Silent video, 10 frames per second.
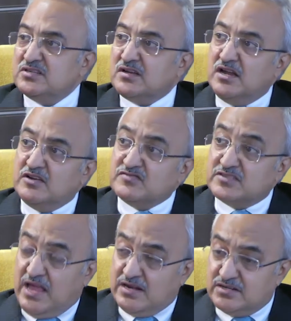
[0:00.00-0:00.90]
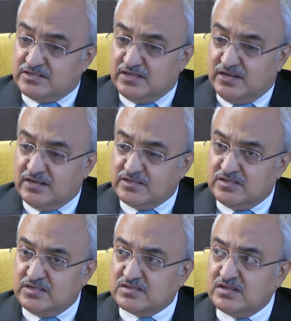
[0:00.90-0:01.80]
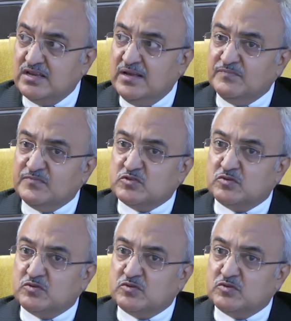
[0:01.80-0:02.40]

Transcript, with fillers: the kind of standards that exist, mm-hmm.